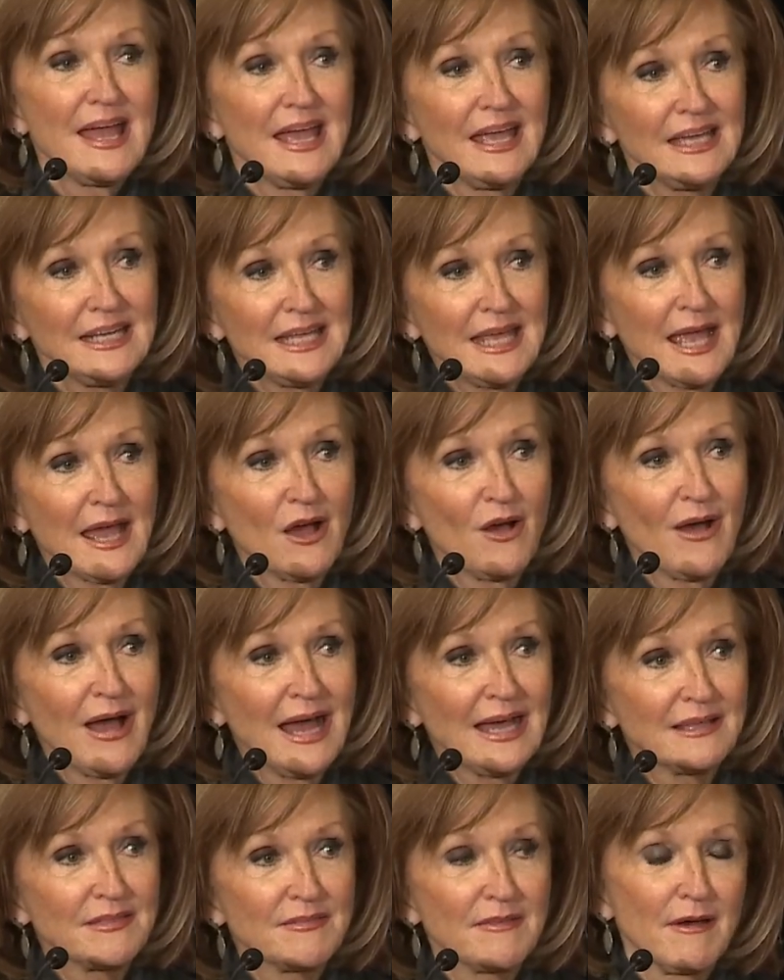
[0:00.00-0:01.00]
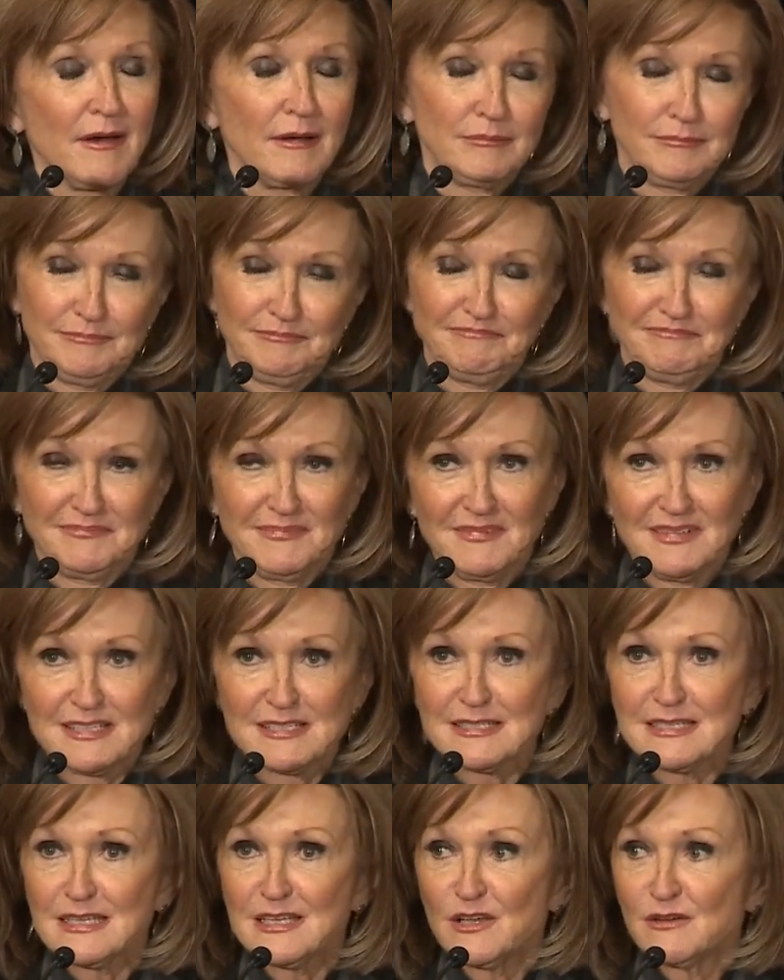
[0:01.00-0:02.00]
Anyhow, I thought, the
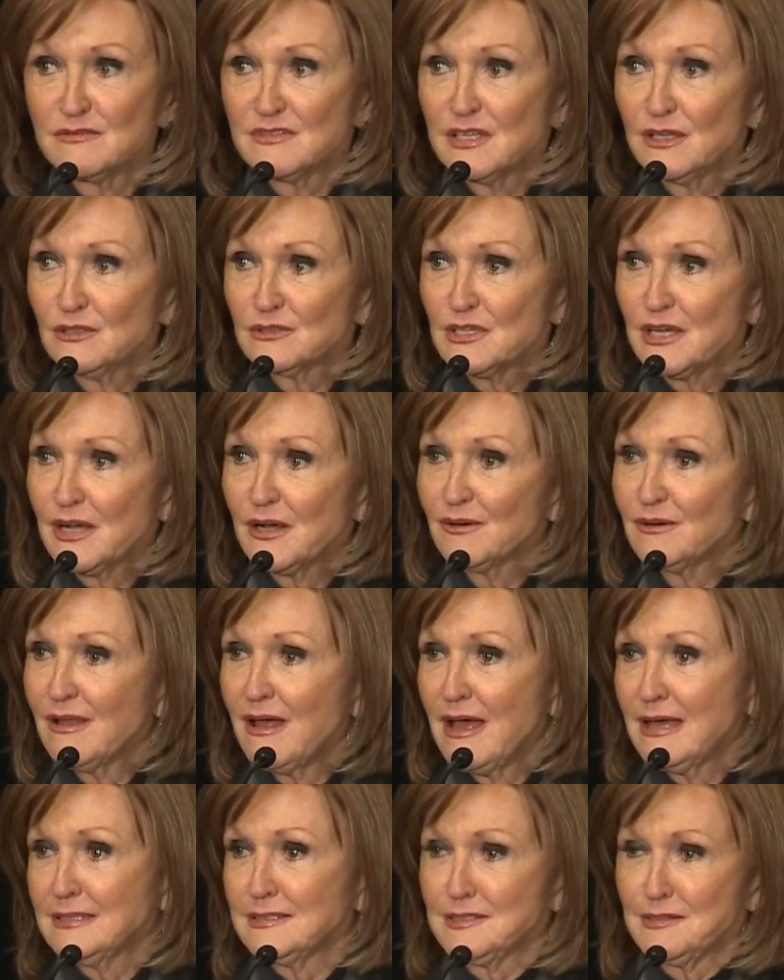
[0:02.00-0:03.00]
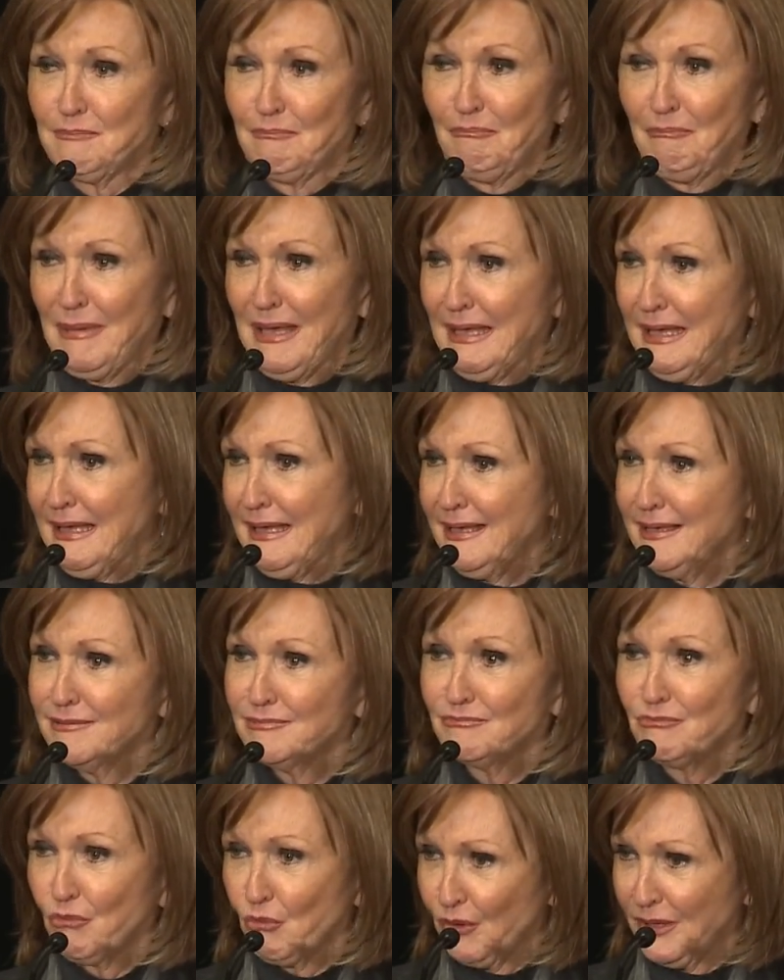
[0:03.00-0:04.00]
CEO of Delta Airlines, me?
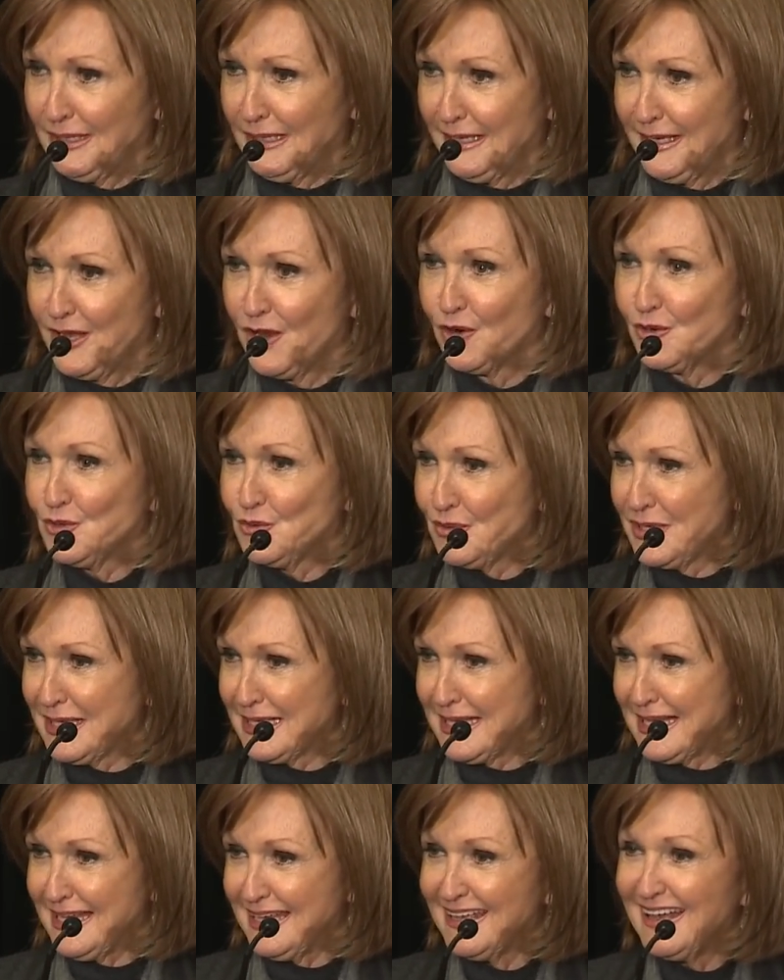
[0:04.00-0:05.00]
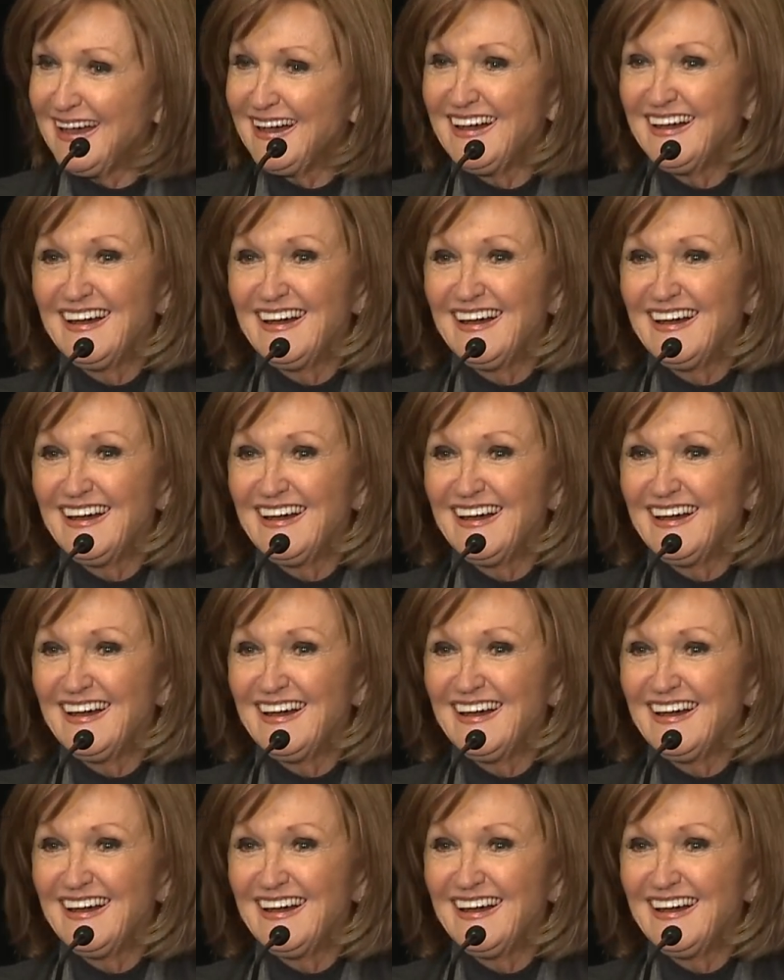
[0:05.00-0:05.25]
Really? Are you kidding?